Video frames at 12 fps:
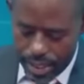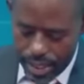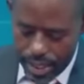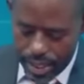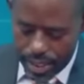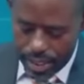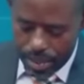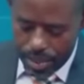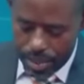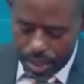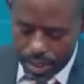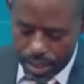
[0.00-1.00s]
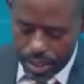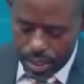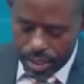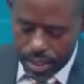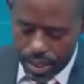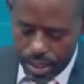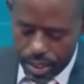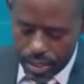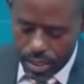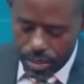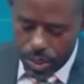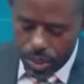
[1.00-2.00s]
Ken is coming back, says,
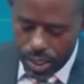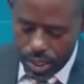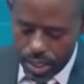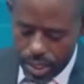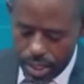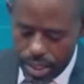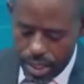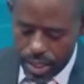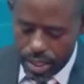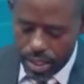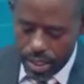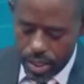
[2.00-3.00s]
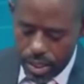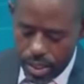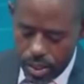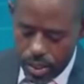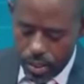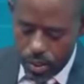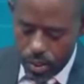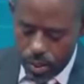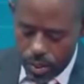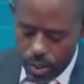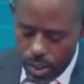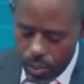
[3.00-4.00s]
Semujju saying that
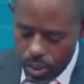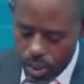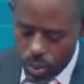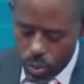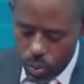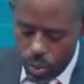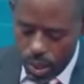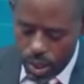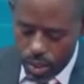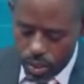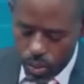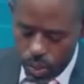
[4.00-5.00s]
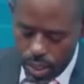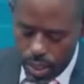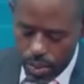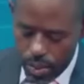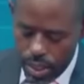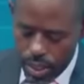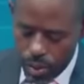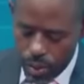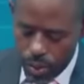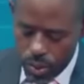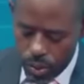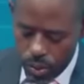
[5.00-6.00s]
they want to work together with other
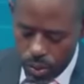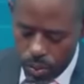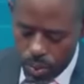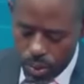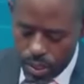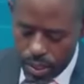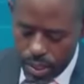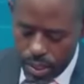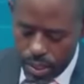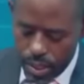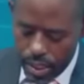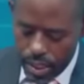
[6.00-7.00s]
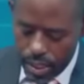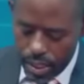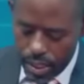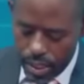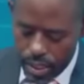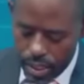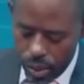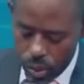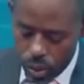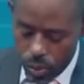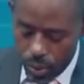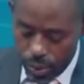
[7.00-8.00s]
opposition groups is a
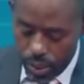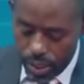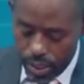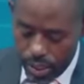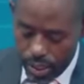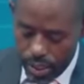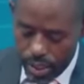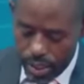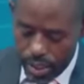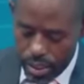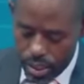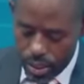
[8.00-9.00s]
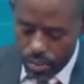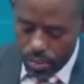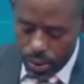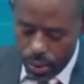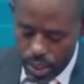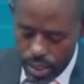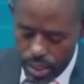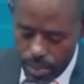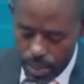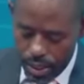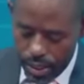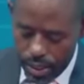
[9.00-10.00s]
lost opportunity. Instead of joining
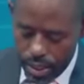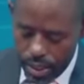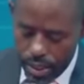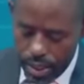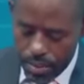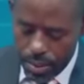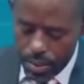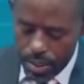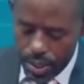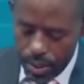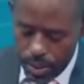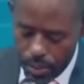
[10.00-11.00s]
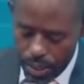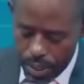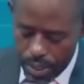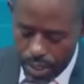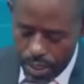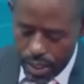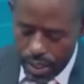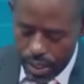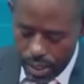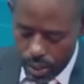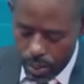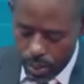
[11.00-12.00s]
DP, they formed their own party.
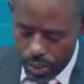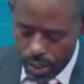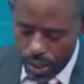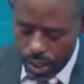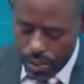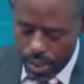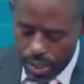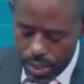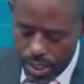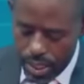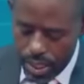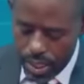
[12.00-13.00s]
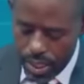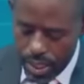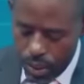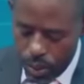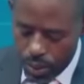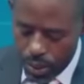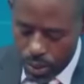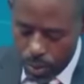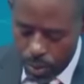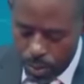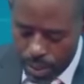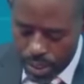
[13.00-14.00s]
Another opportunity came with TDA. They opted
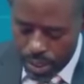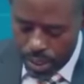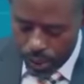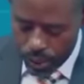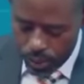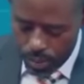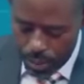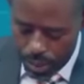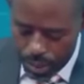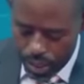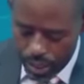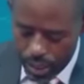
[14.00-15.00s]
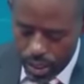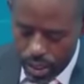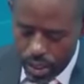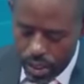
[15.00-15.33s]
to pull Besigye out of the meeting.